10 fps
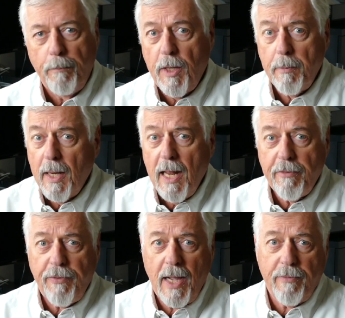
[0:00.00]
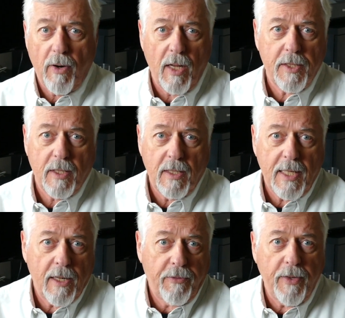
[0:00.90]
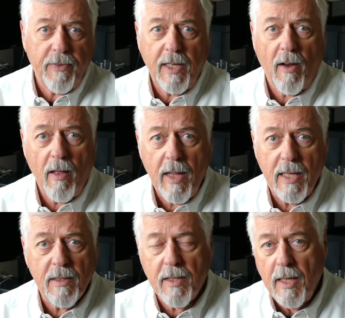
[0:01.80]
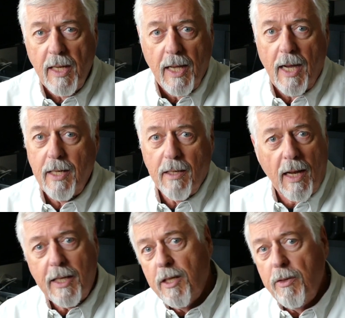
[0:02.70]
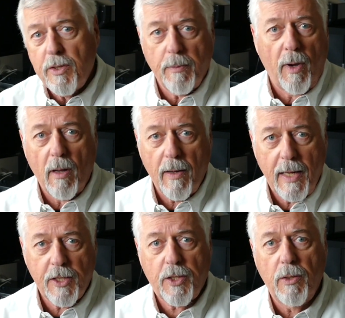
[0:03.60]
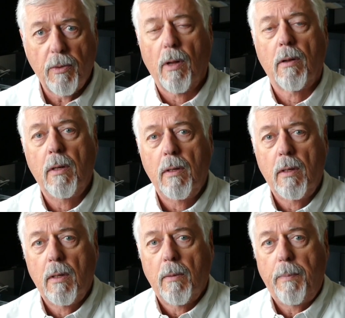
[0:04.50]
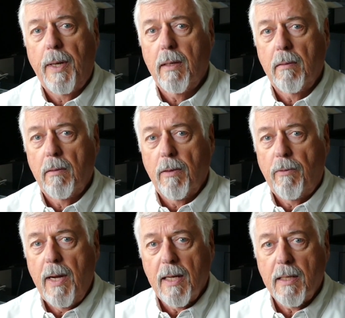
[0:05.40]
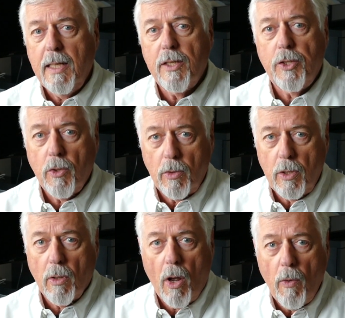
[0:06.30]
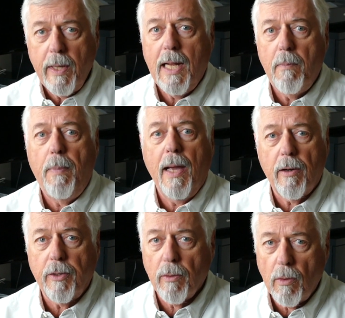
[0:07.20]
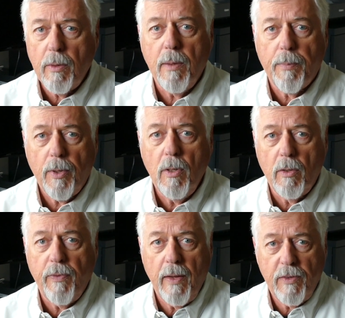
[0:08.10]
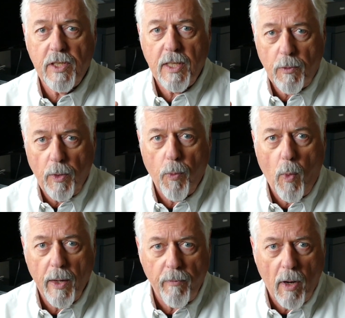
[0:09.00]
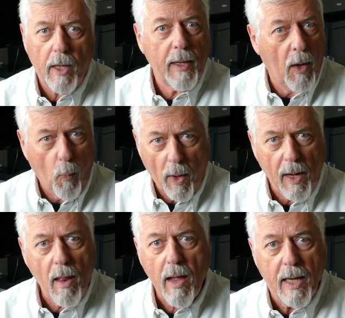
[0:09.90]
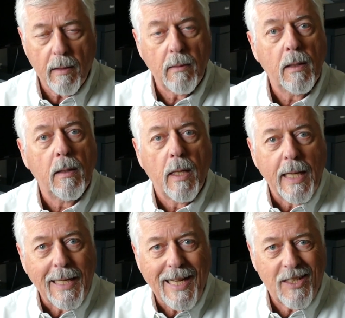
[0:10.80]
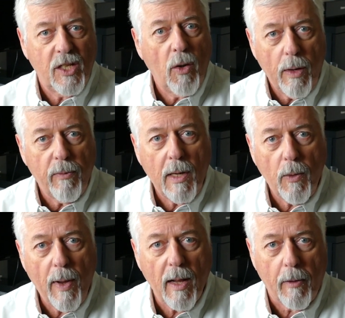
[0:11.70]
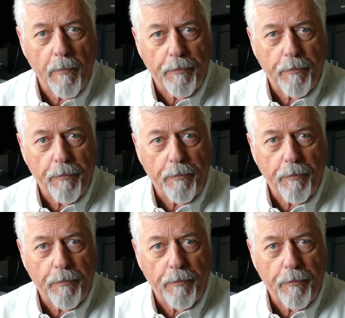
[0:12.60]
Now you might have 5 rods and 10 or 15 lines and you like to use them all, and that's cool. But the reality is you'll only get better, you'll only improve if you stick with one rod and one line. Get to know it really well.